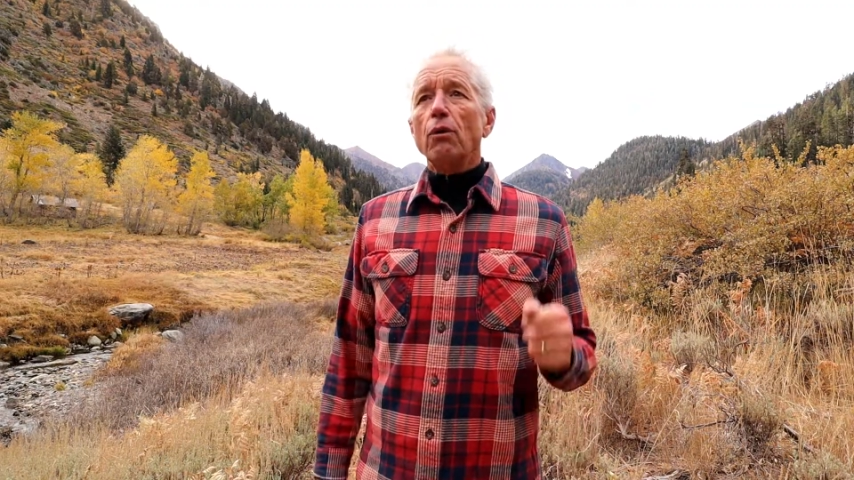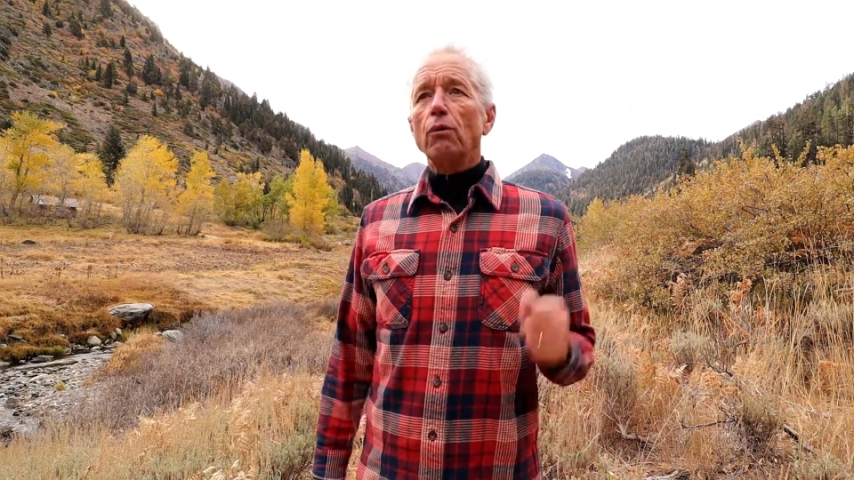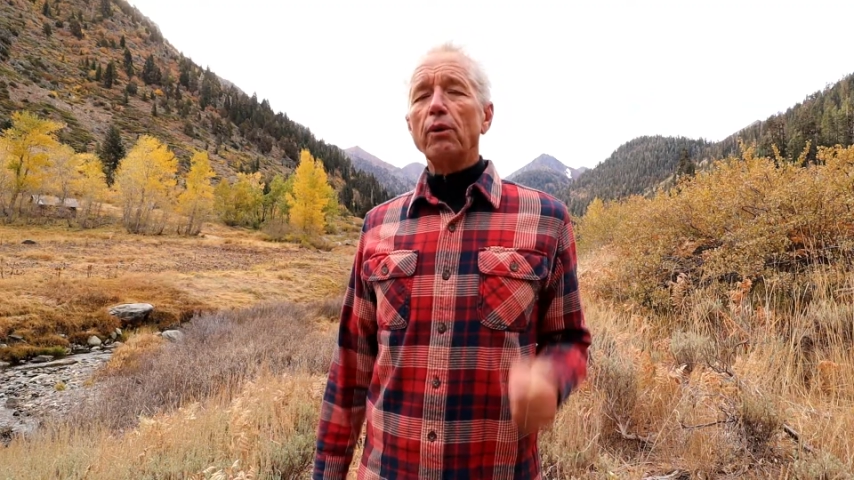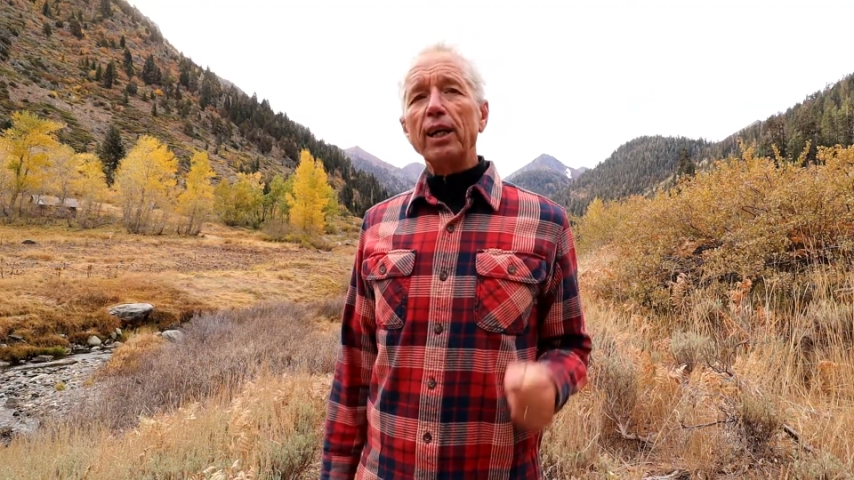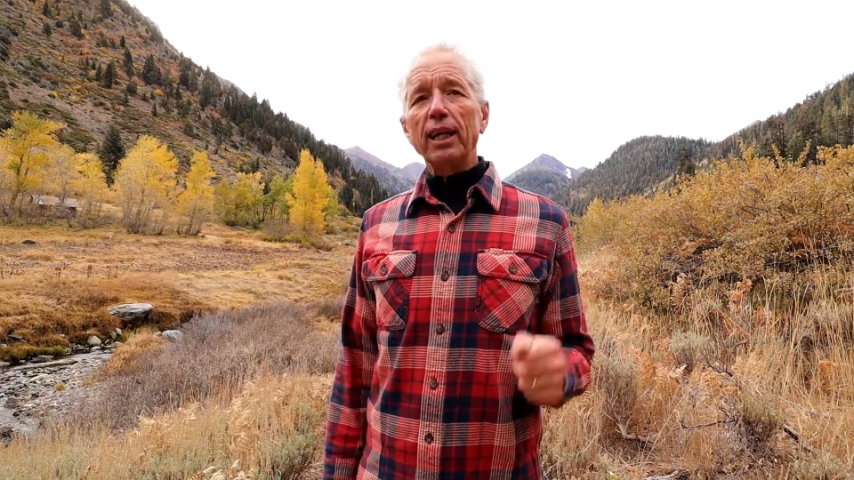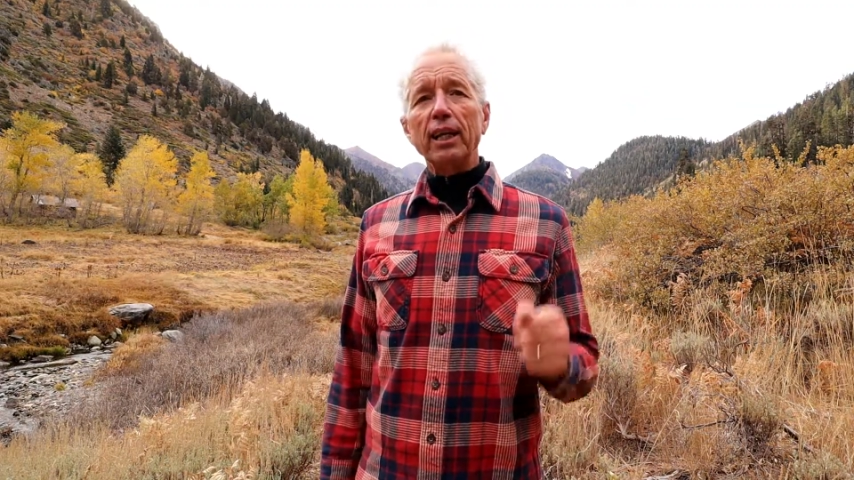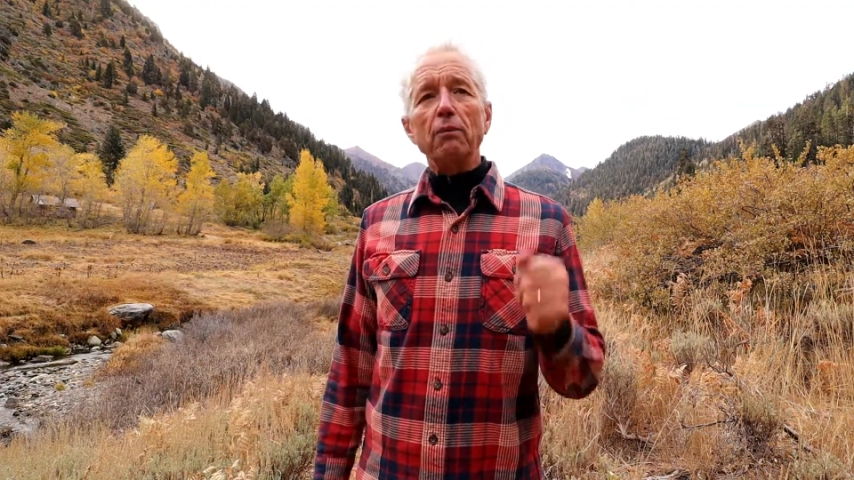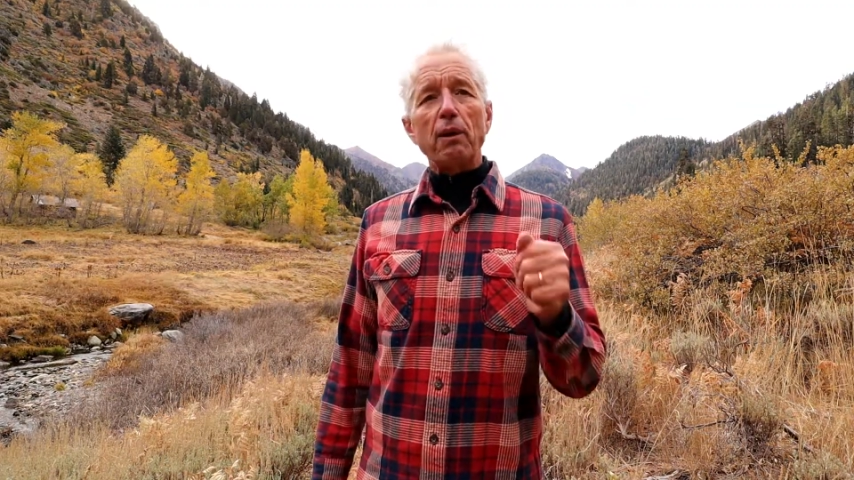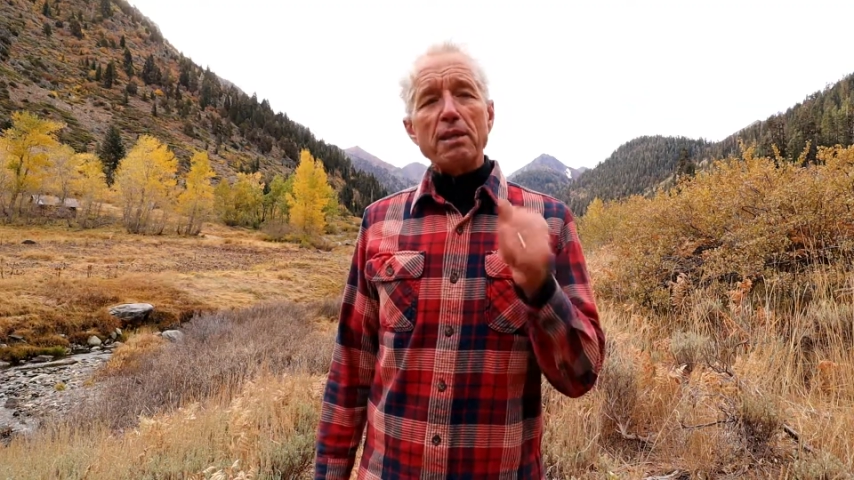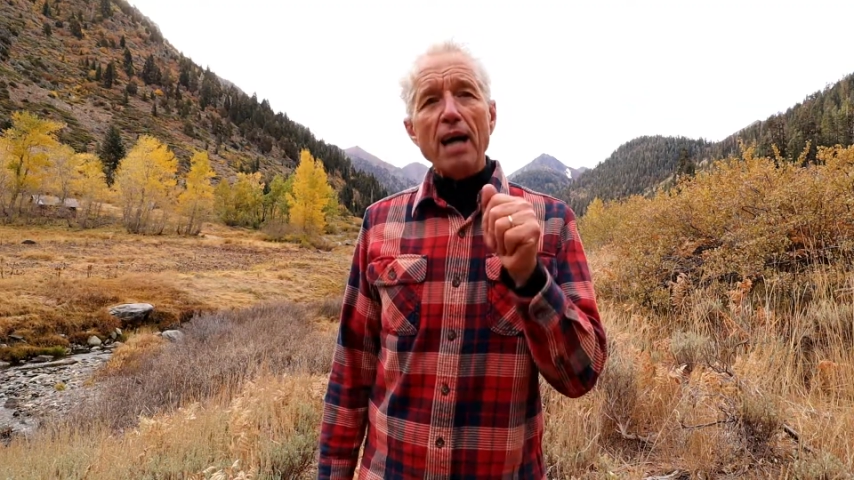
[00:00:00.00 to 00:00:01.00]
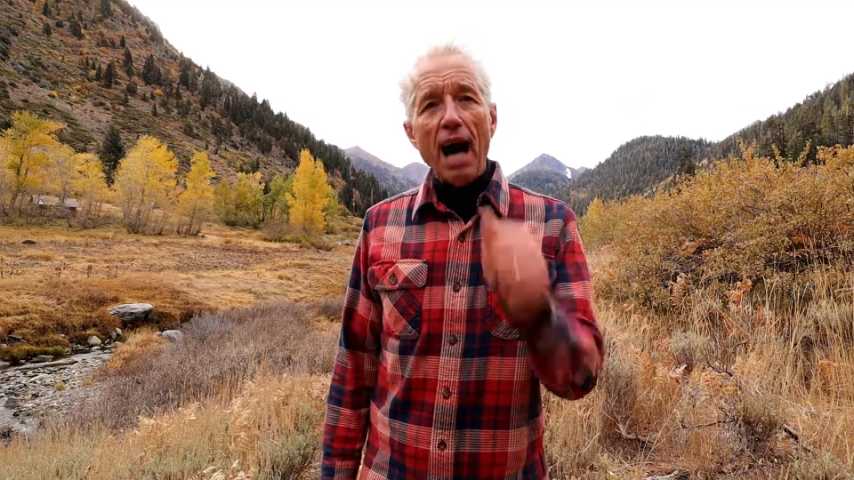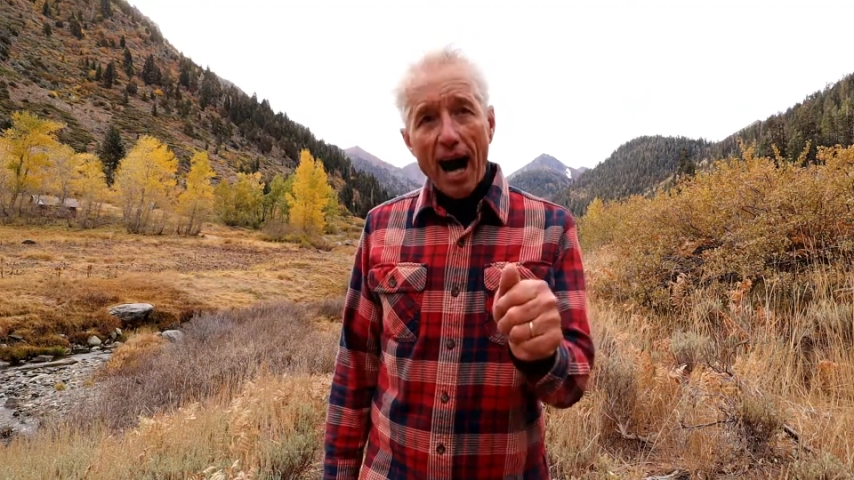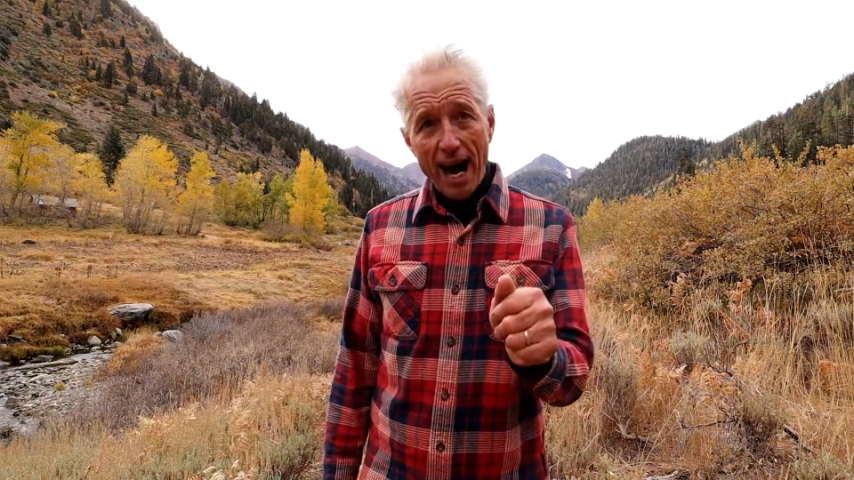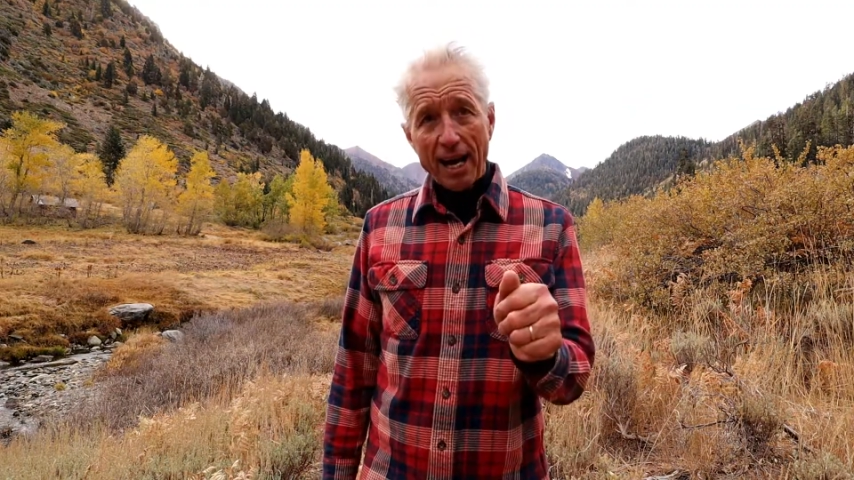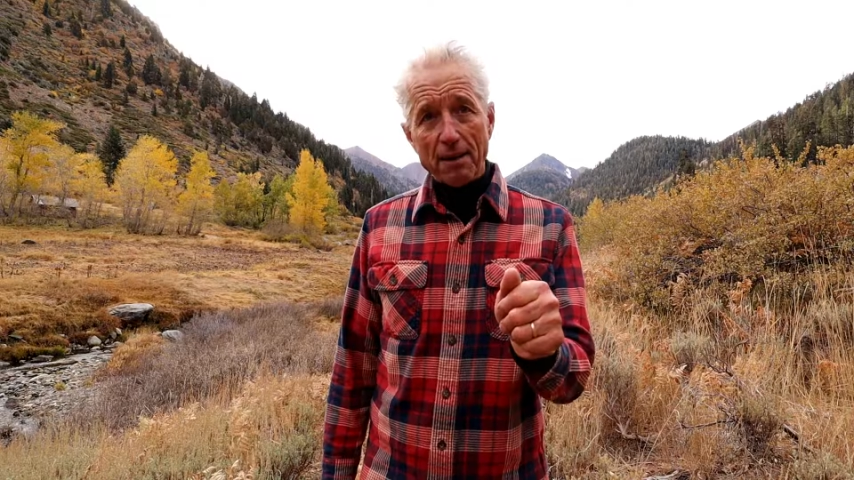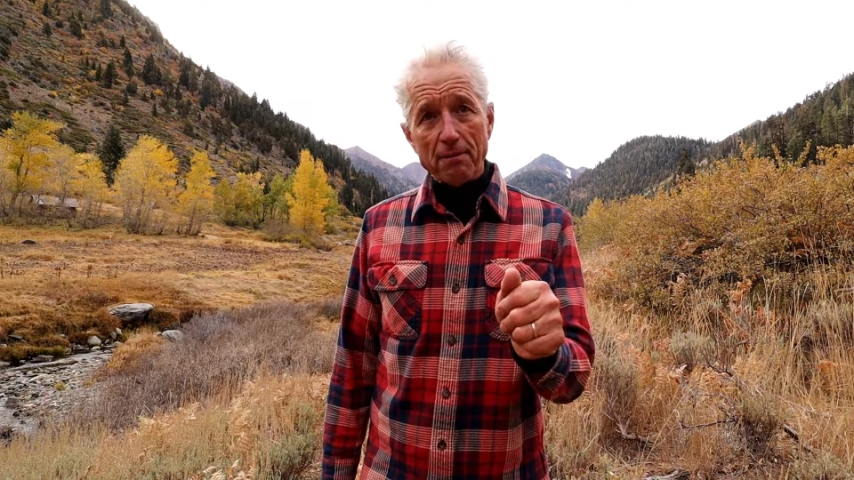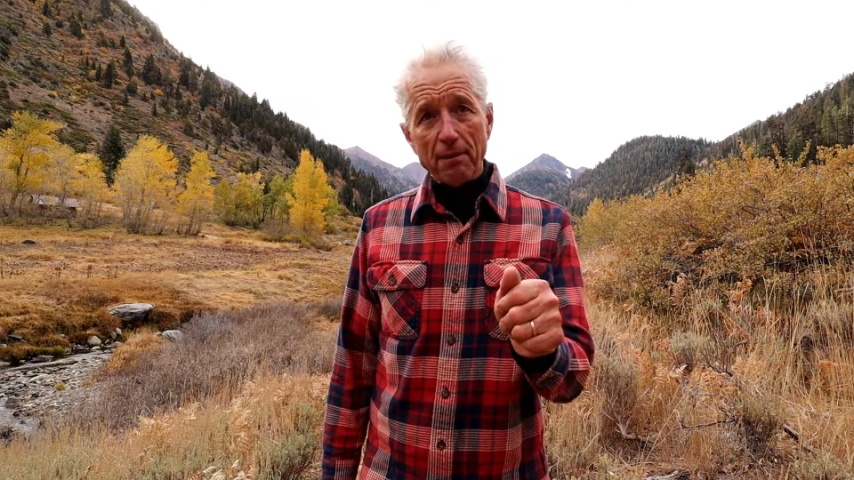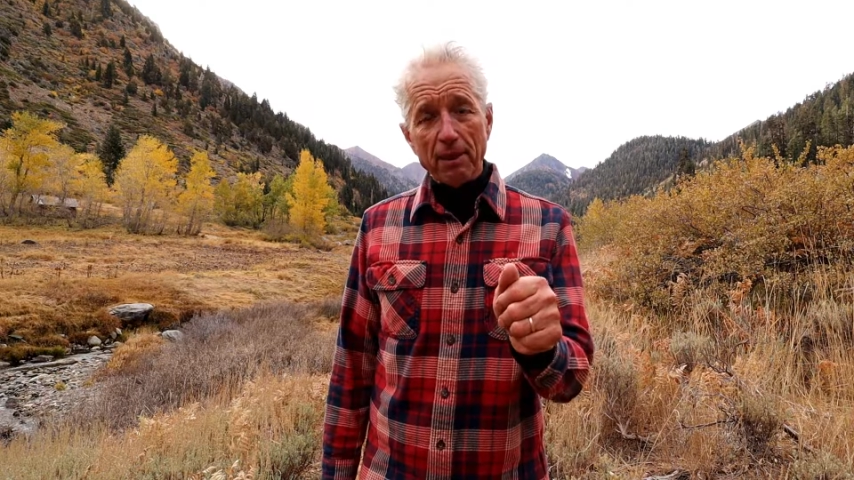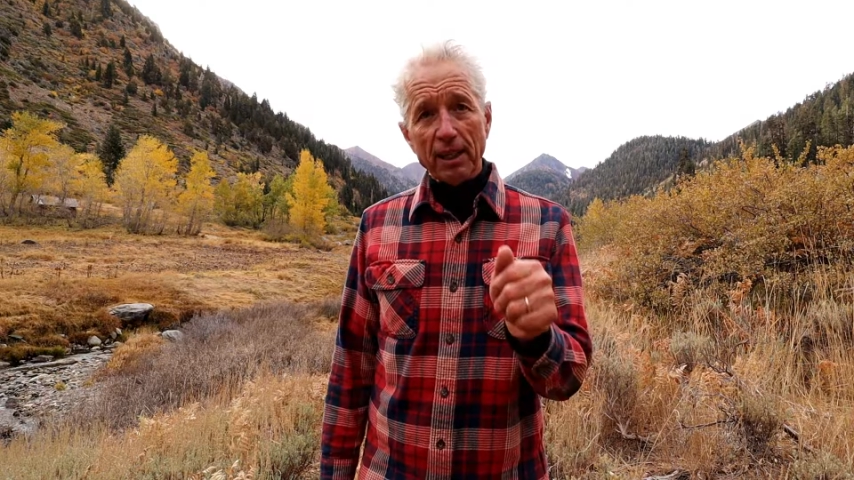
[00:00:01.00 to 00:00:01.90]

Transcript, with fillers: really what time